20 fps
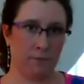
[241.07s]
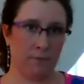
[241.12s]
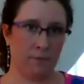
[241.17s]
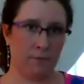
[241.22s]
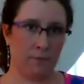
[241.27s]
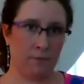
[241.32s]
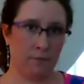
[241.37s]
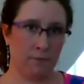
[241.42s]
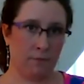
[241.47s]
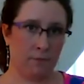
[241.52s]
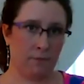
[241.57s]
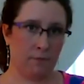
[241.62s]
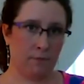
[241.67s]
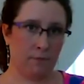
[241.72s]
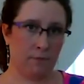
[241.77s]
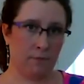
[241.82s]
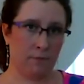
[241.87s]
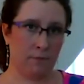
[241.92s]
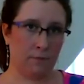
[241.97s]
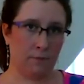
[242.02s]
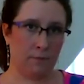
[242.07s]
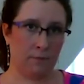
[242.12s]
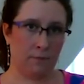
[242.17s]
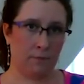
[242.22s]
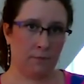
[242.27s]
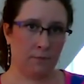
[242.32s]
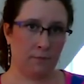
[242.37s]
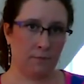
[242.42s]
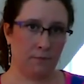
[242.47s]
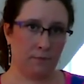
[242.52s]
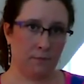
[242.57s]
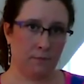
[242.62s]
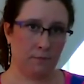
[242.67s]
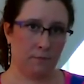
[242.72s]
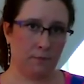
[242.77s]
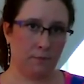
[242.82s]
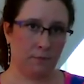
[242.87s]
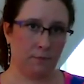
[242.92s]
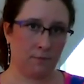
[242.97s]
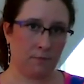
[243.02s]

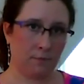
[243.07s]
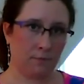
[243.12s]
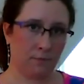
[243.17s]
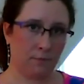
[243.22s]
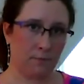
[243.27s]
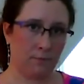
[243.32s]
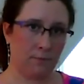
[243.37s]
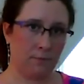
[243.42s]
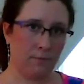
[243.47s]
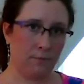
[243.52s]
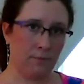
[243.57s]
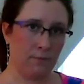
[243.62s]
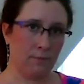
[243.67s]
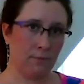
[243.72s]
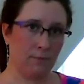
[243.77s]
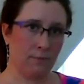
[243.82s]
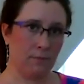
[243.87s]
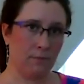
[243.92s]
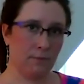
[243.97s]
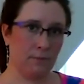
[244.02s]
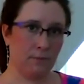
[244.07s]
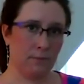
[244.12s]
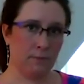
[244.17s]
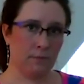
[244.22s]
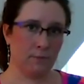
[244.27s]
(no one is talking)